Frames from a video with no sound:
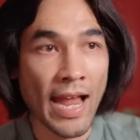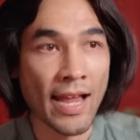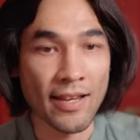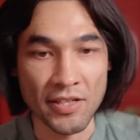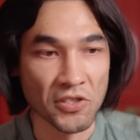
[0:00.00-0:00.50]

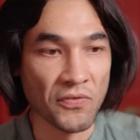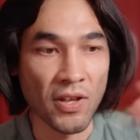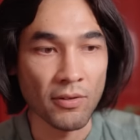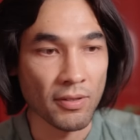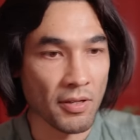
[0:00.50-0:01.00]
and I just
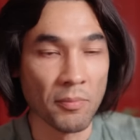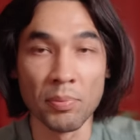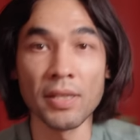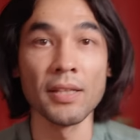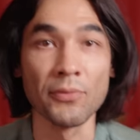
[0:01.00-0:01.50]
felt
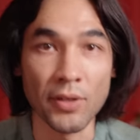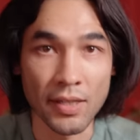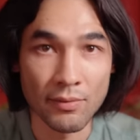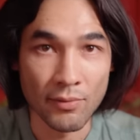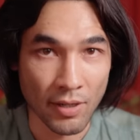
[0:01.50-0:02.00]
completely
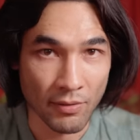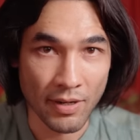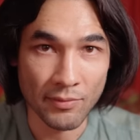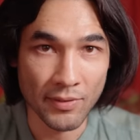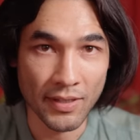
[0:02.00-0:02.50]
free running
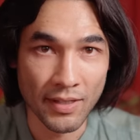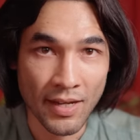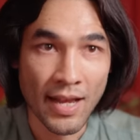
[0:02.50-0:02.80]
around with it.